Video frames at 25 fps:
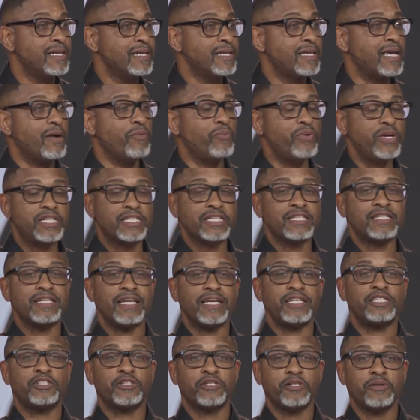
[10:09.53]
can we just
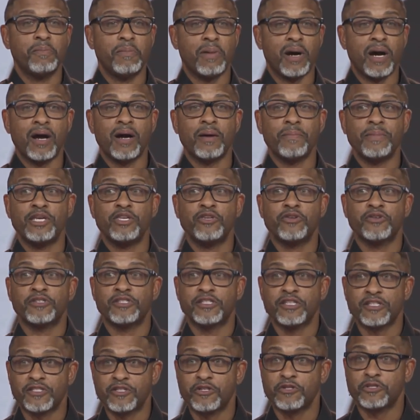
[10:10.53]
let your mom and your
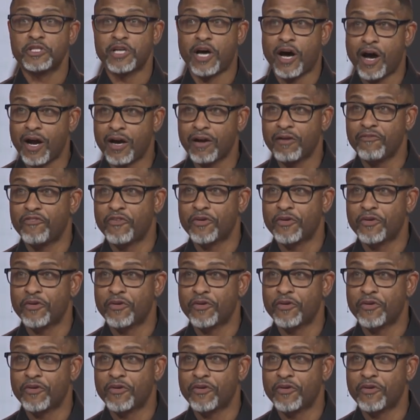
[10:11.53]
sister talk